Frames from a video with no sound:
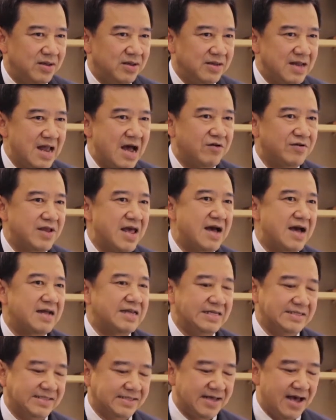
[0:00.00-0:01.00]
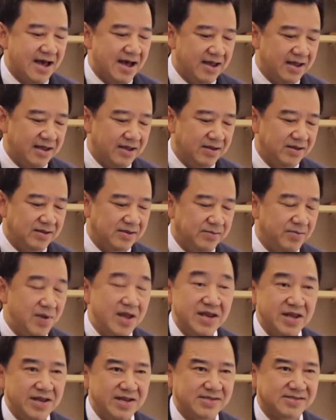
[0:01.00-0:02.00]
Now there are design,
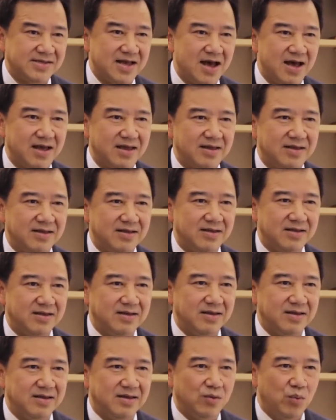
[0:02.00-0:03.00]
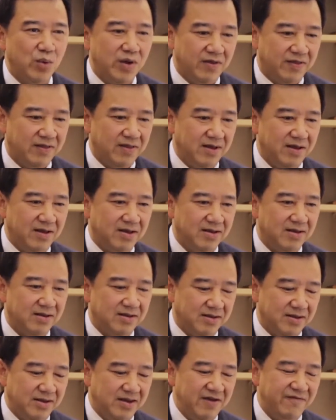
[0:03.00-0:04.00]
many design with the,
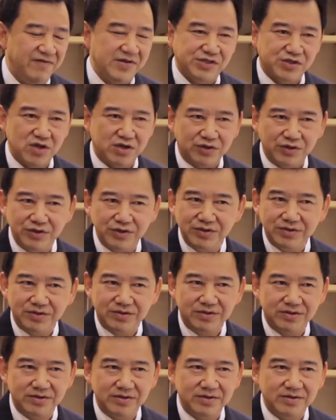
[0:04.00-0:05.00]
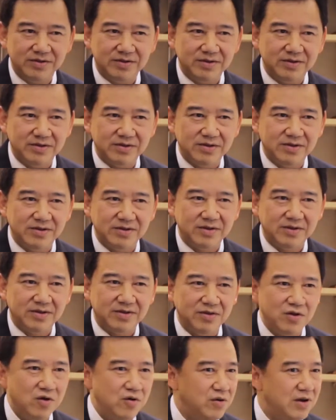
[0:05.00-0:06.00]
if it's not good,
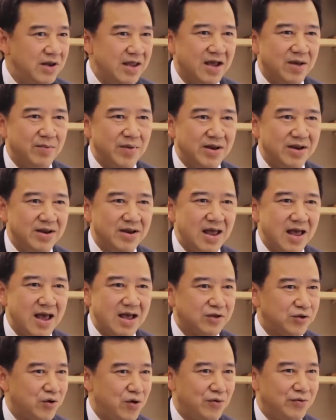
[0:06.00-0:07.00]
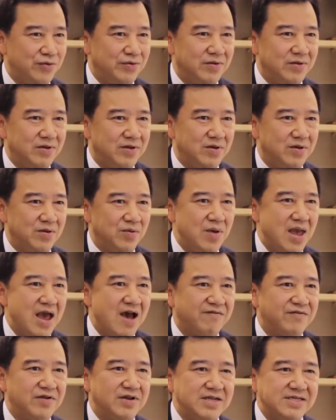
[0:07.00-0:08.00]
no ligament at all. We
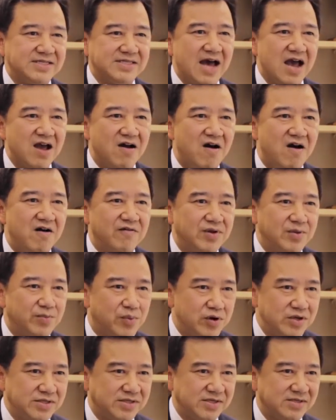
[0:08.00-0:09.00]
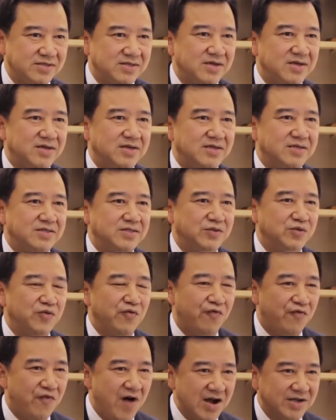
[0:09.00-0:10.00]
have the design of the process to
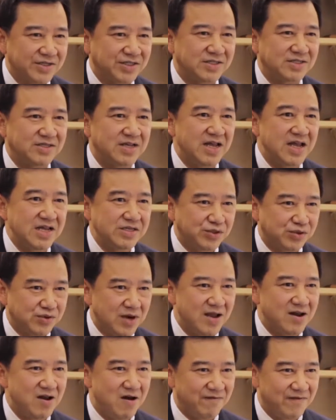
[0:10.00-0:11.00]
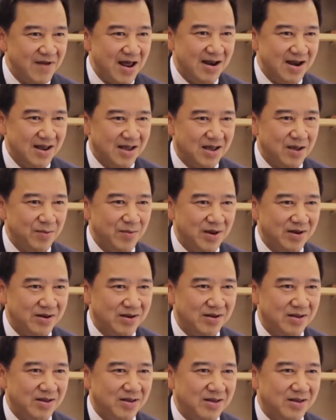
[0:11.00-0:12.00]
function instead of that ligament.